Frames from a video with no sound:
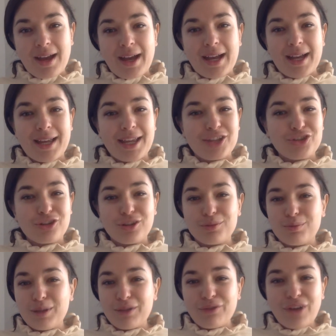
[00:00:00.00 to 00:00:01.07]
It
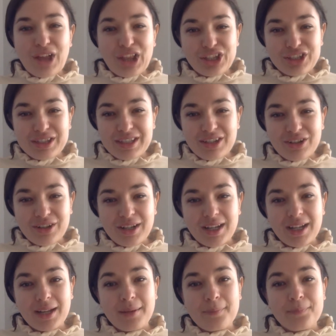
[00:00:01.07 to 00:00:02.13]
could be
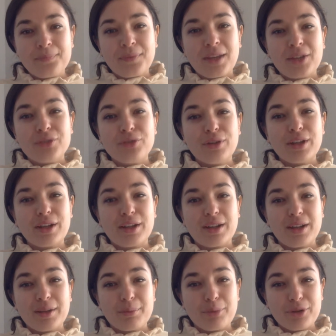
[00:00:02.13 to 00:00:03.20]
volunteering, doing
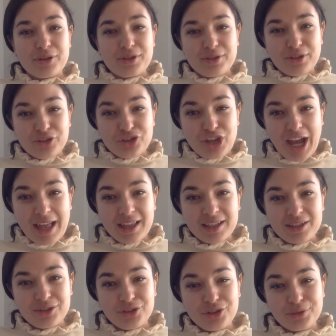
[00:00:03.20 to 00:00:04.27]
a personal
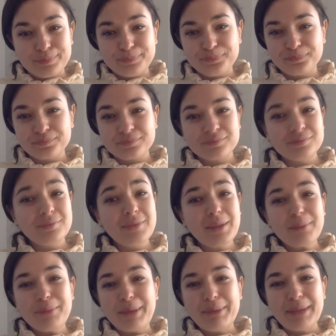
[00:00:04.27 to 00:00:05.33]
challenge,
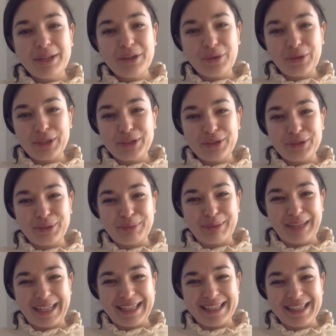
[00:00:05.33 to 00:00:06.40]
maybe going to a
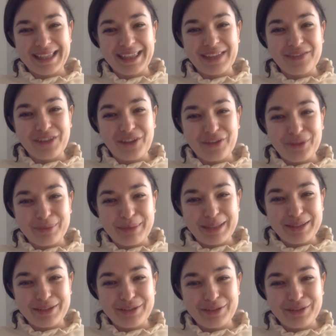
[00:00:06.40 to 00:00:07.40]
place that they've never been